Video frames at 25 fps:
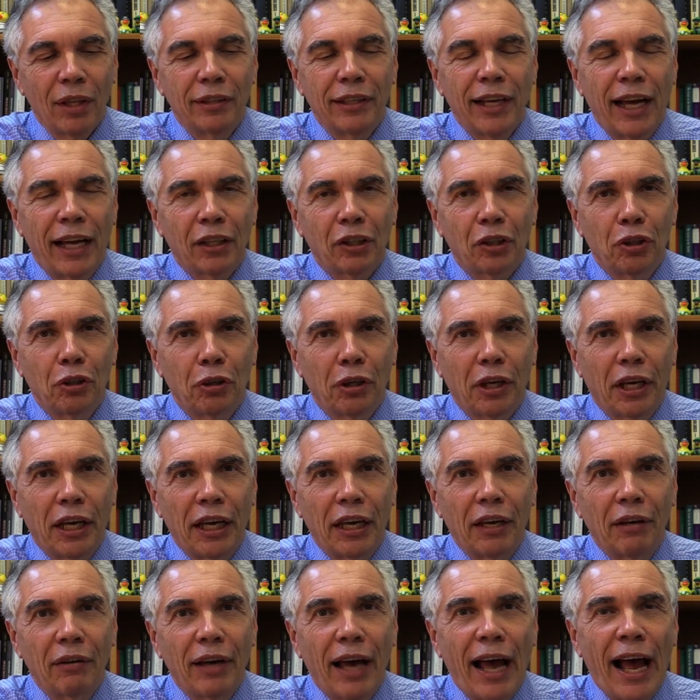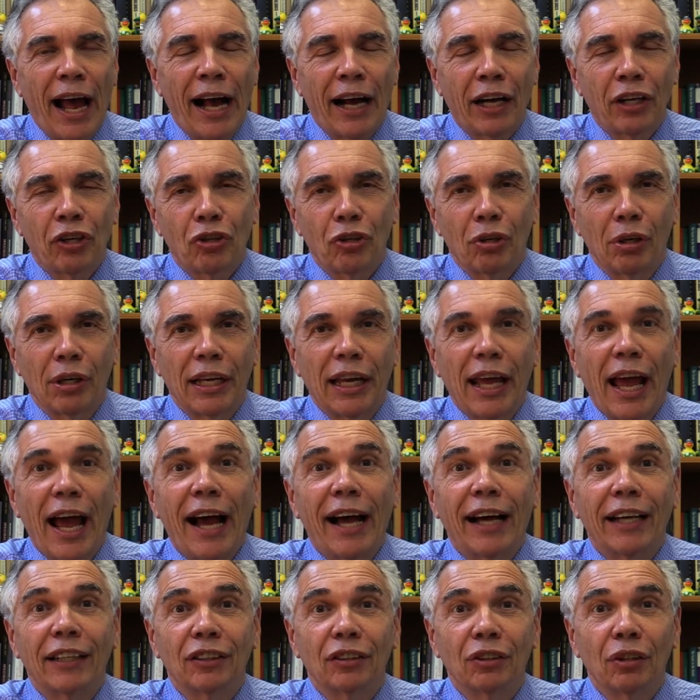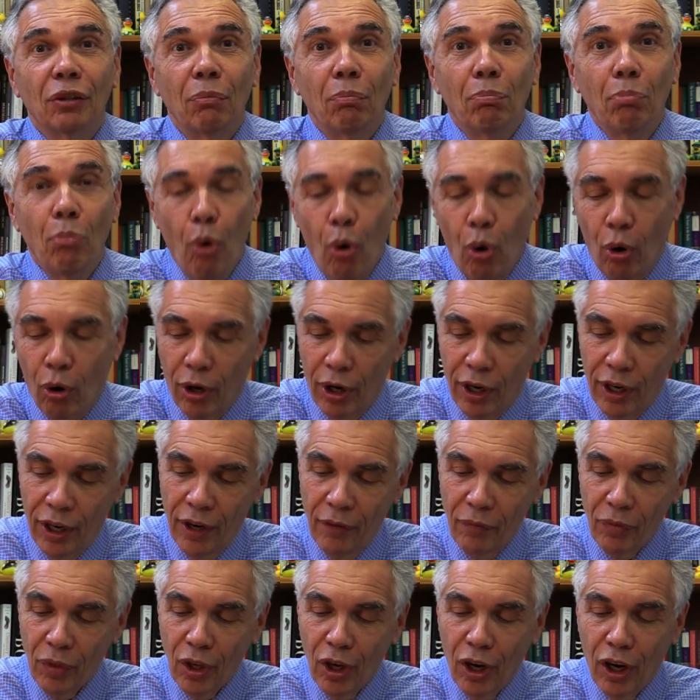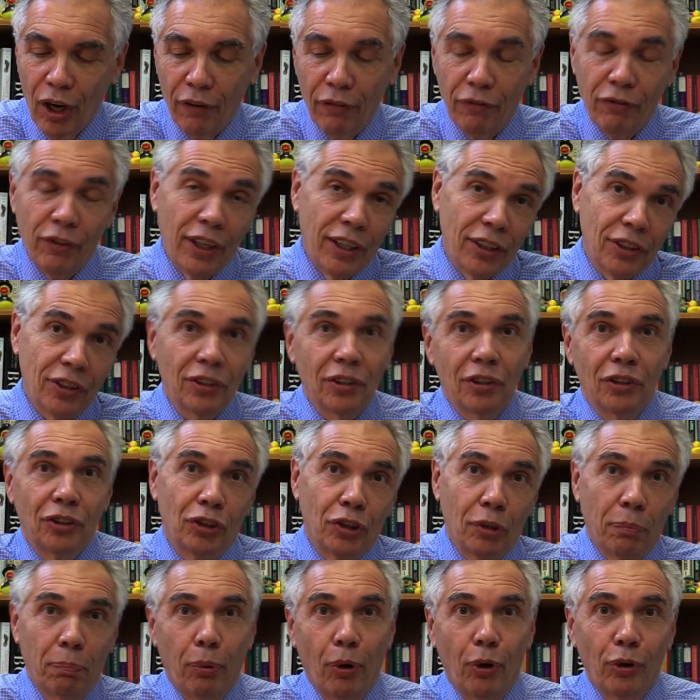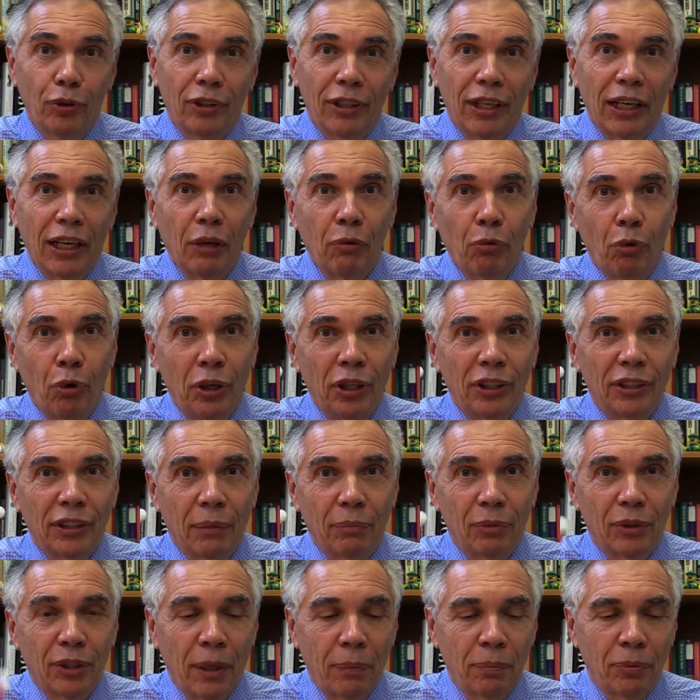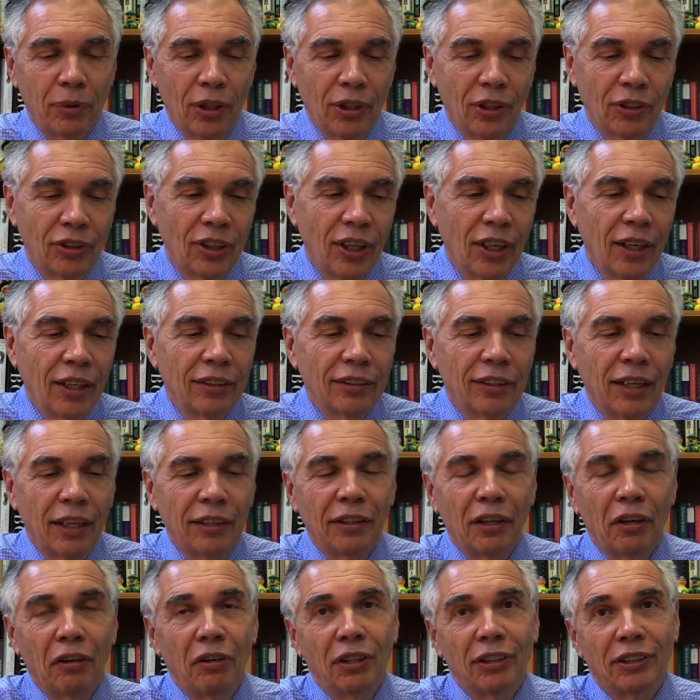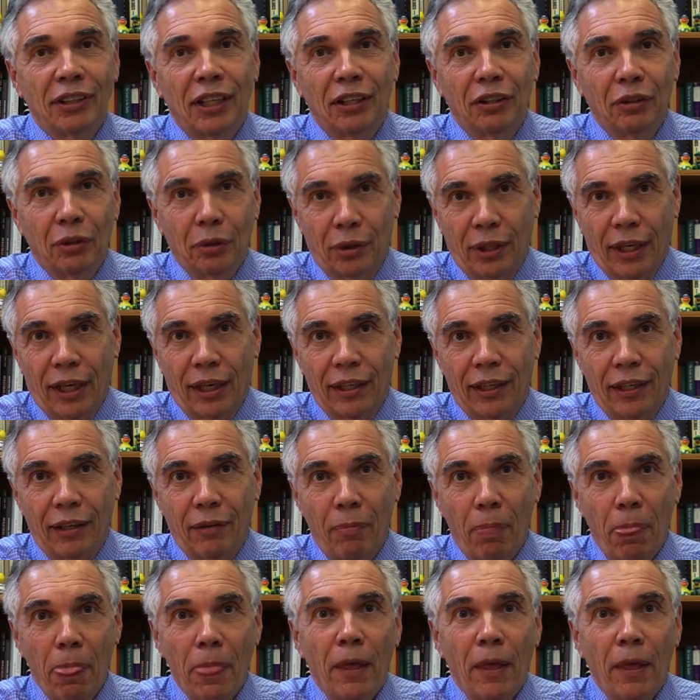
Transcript: That cookie actually has more of this supposedly worrisome substance than there is in Nutella.